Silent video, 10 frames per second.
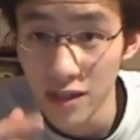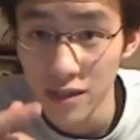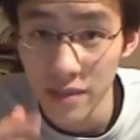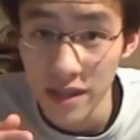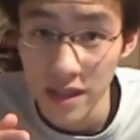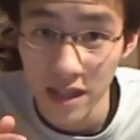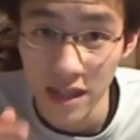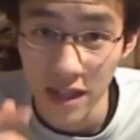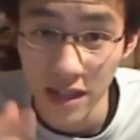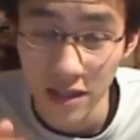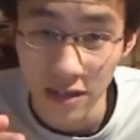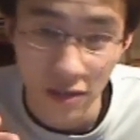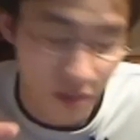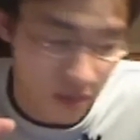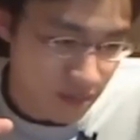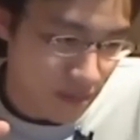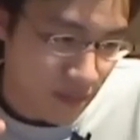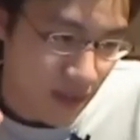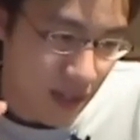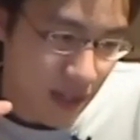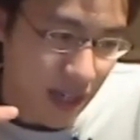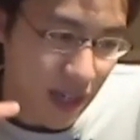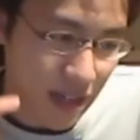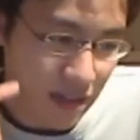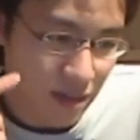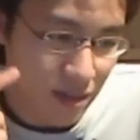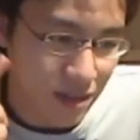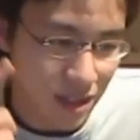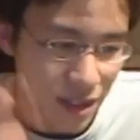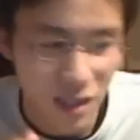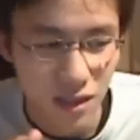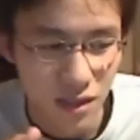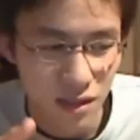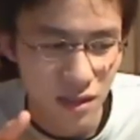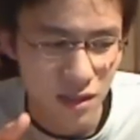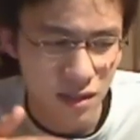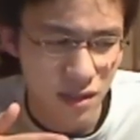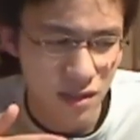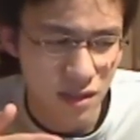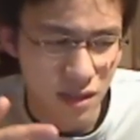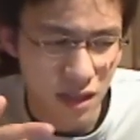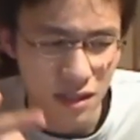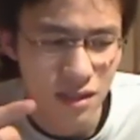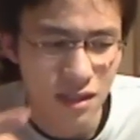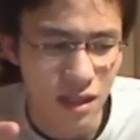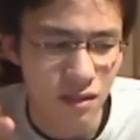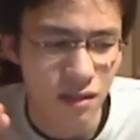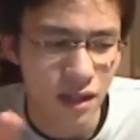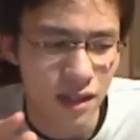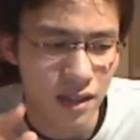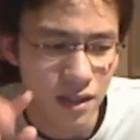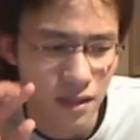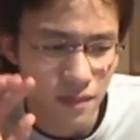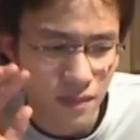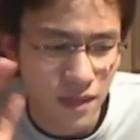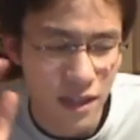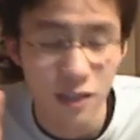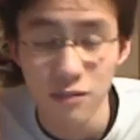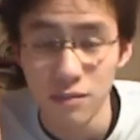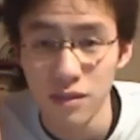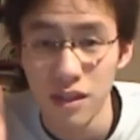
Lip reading: speaking English, I thought this doesn't sound like native